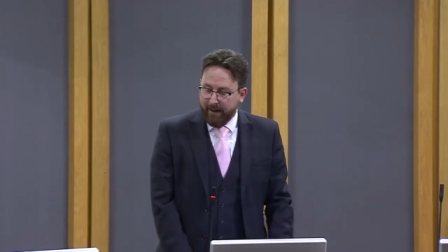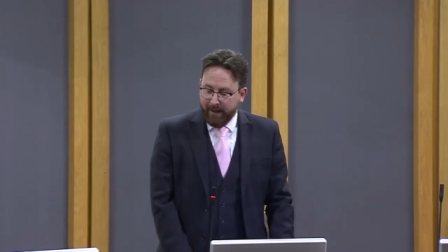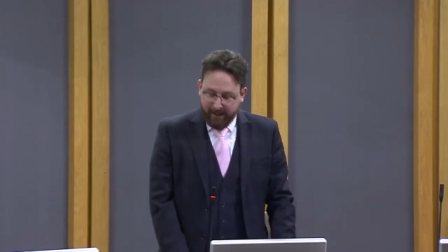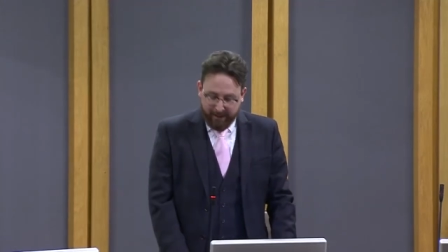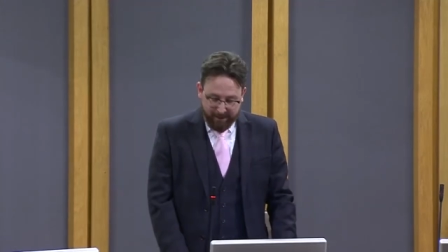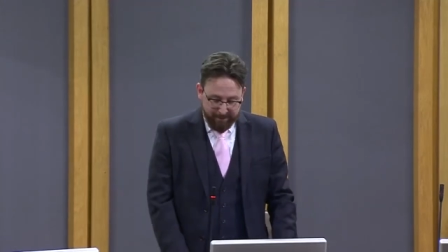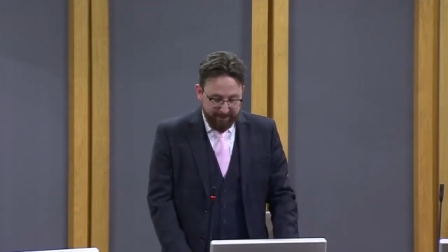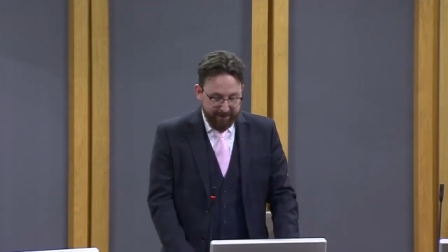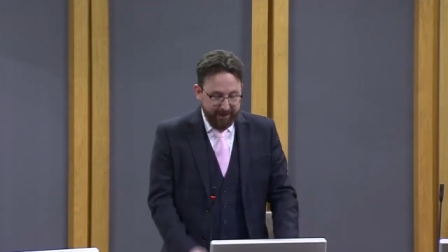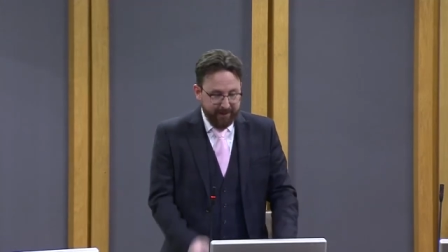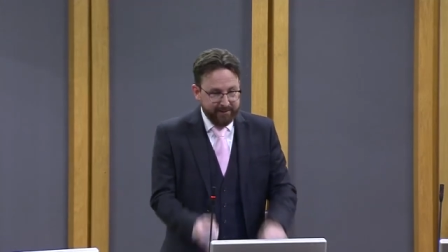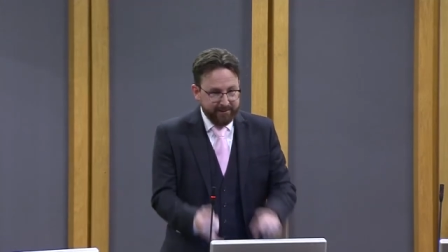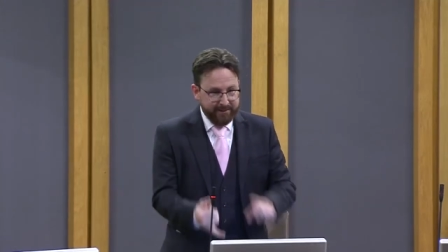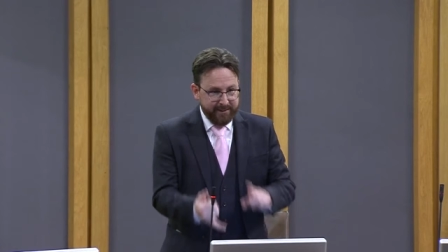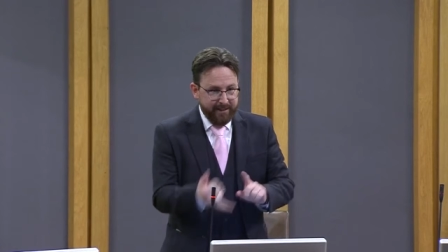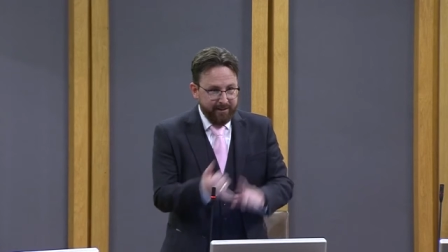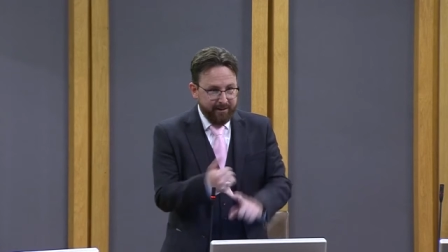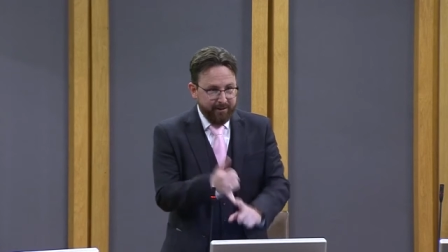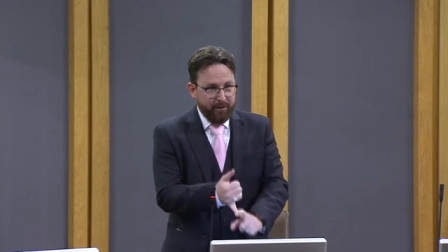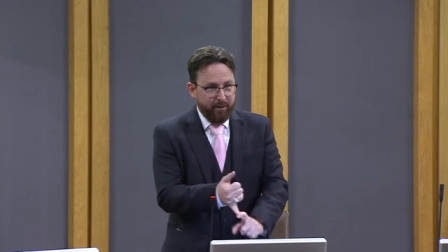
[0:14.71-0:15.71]
And that's
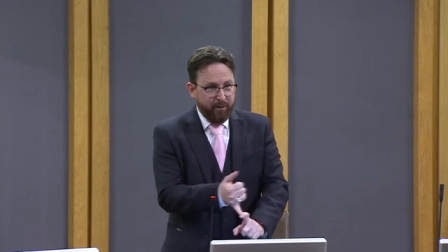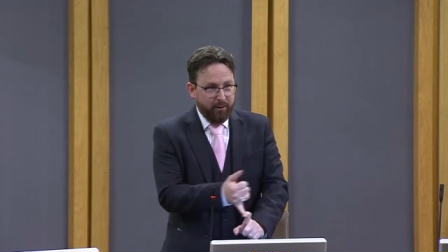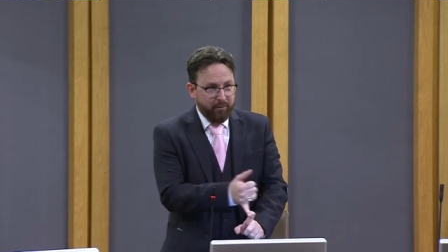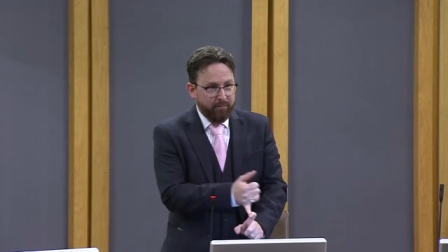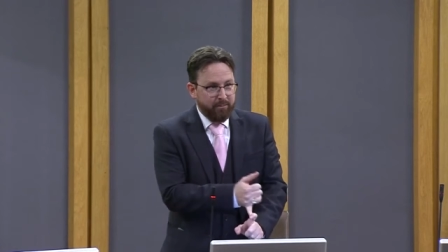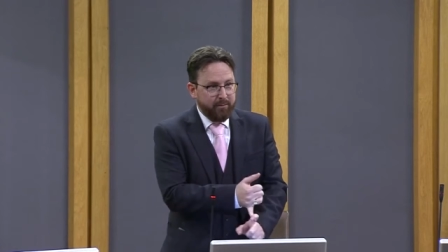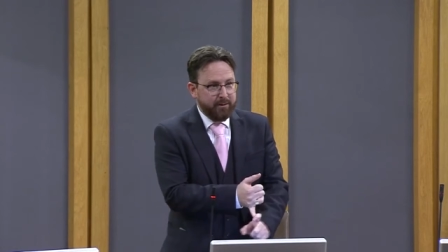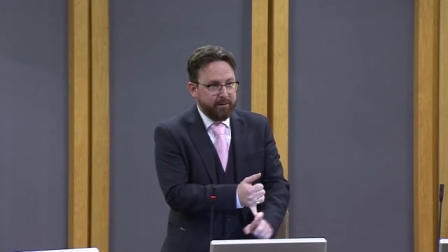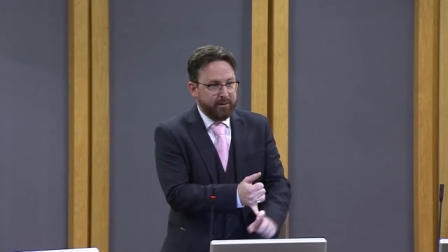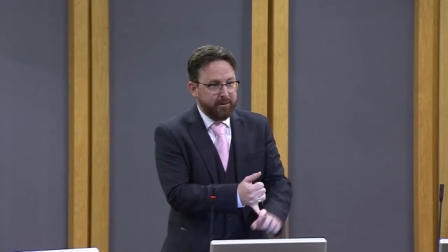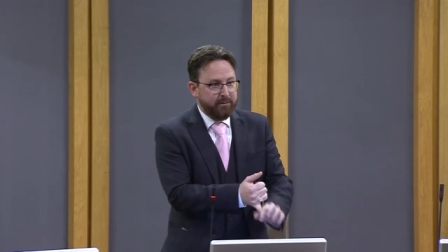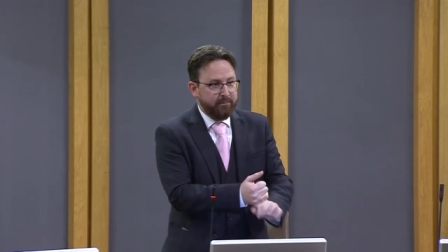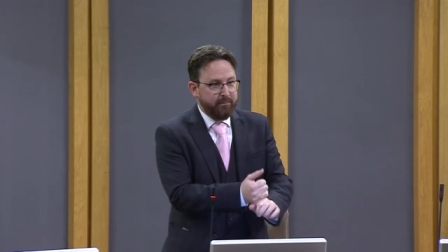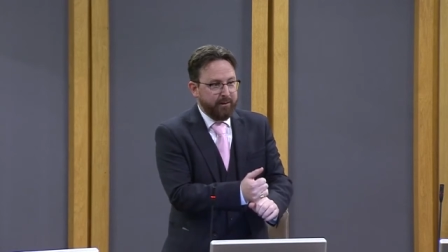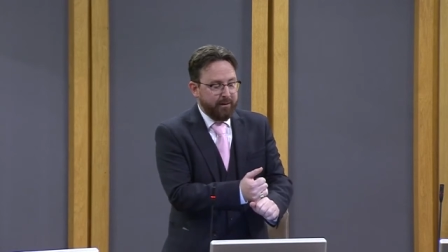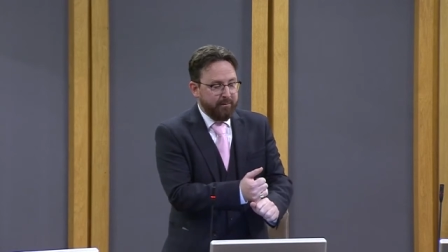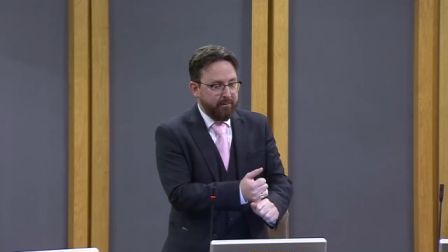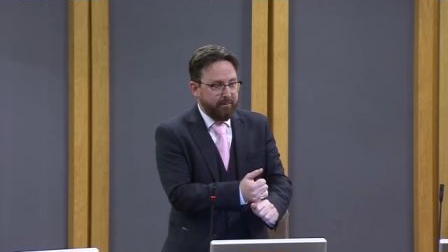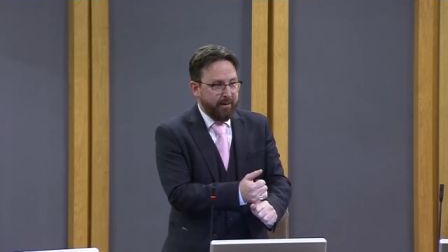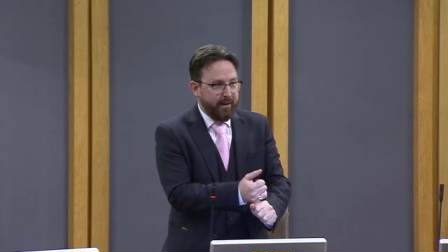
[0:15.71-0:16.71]
Senedd Home, which is
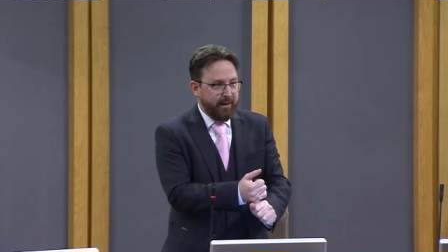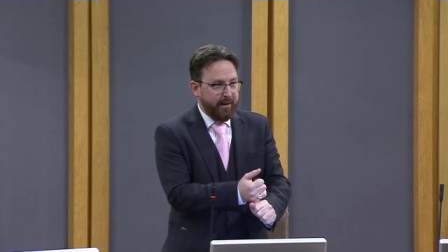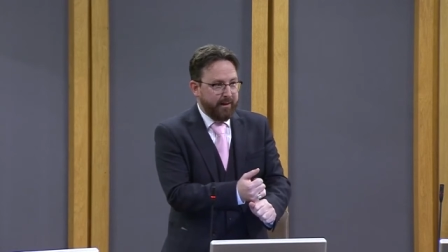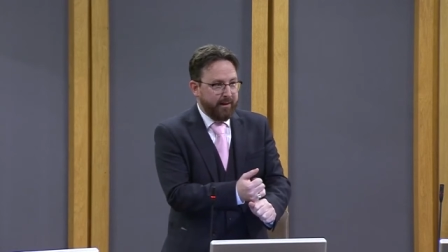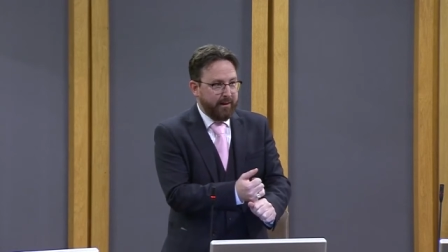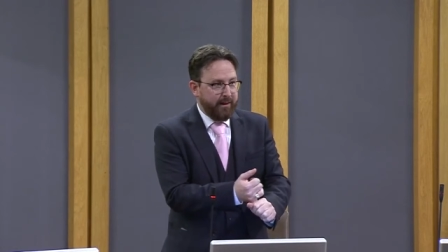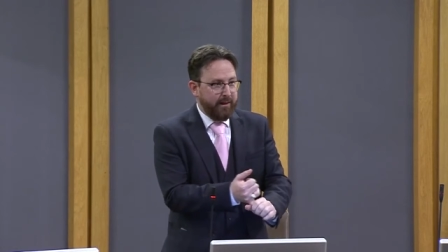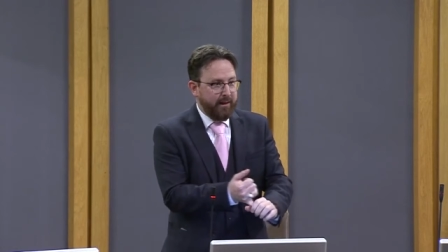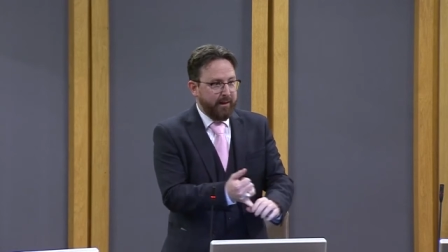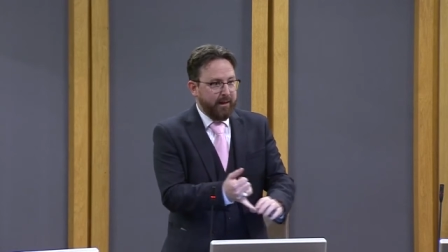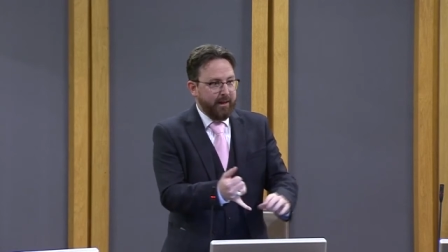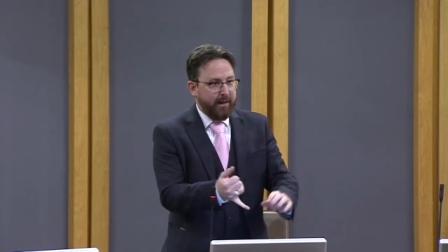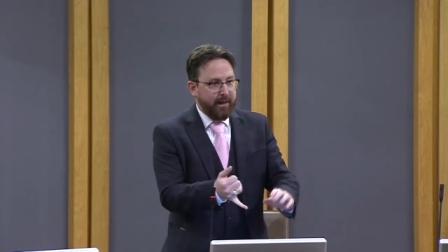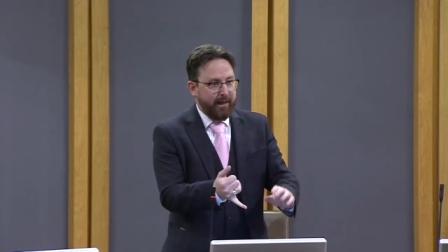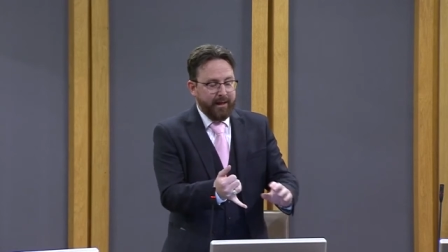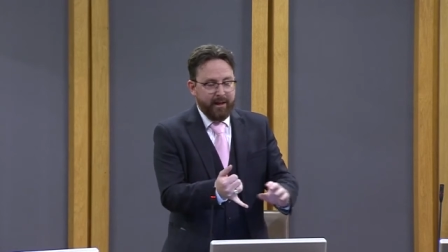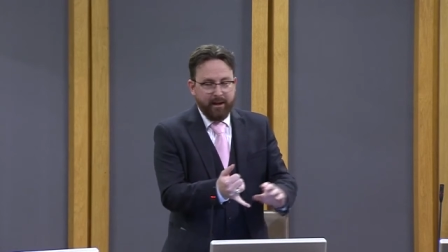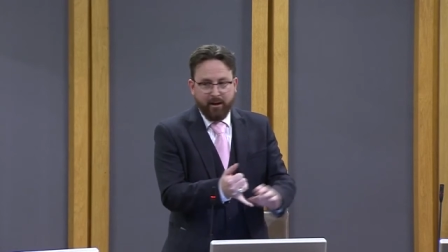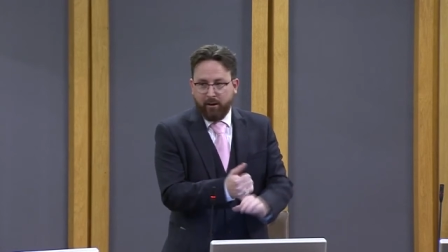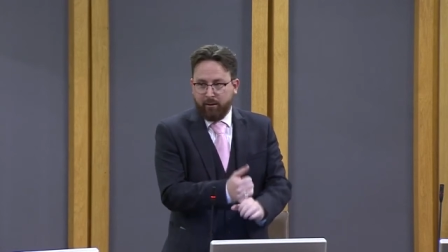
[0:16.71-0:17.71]
run by
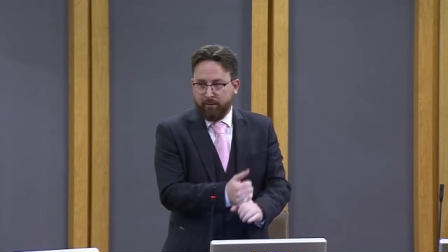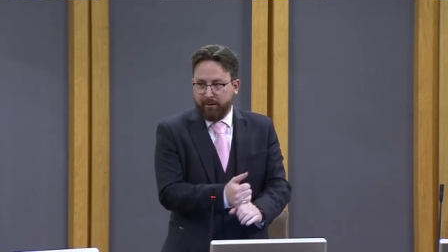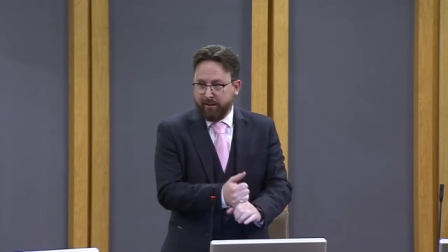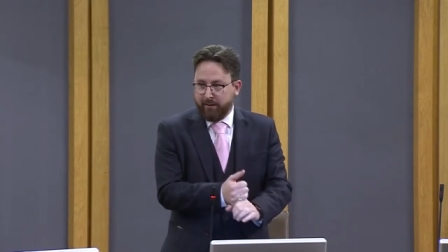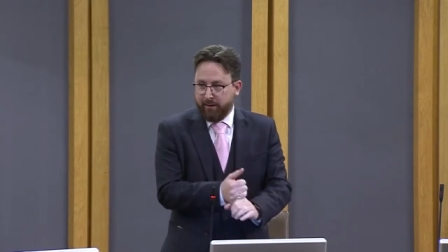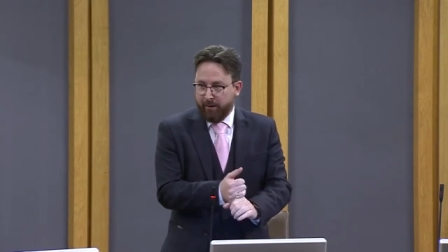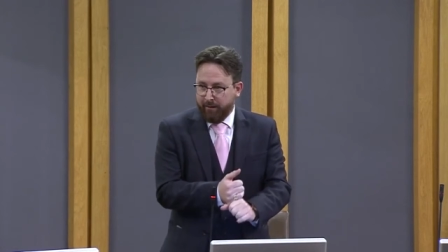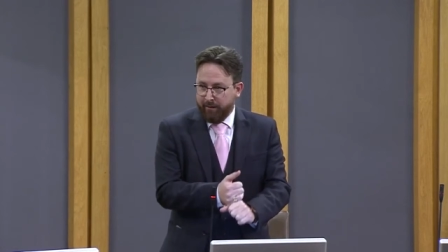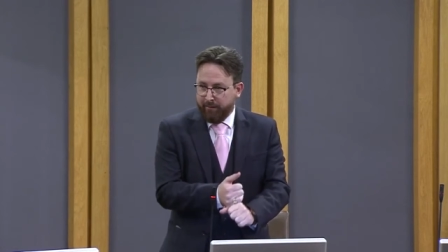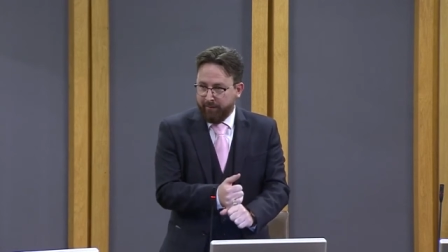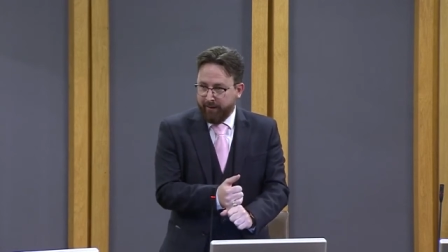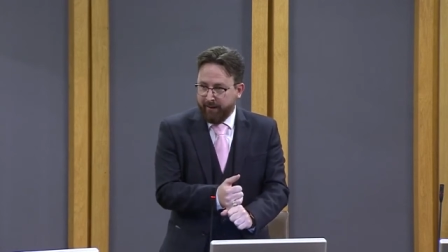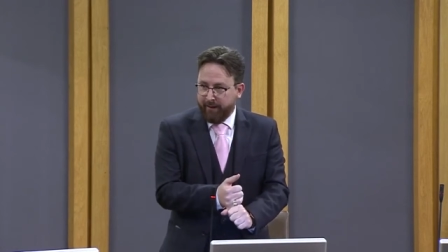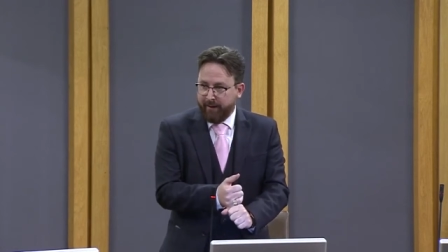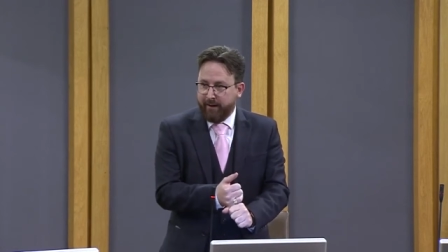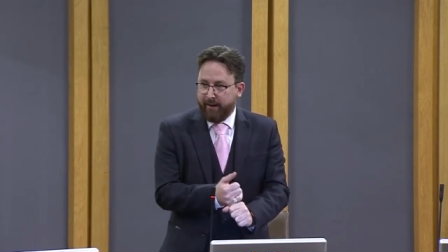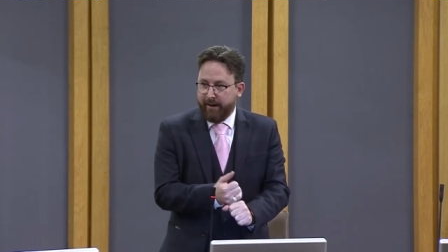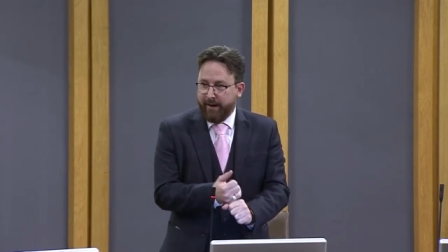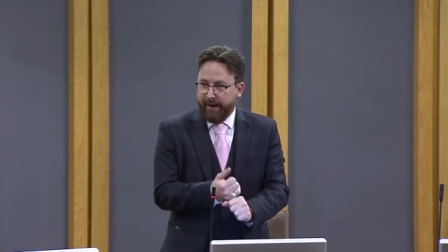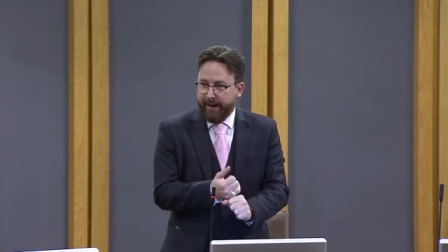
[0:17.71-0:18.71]
Owen
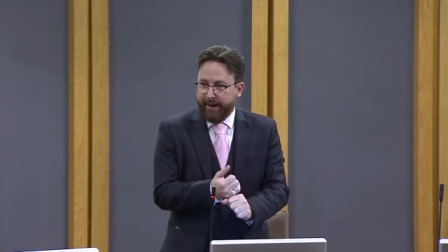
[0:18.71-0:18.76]
Donovan,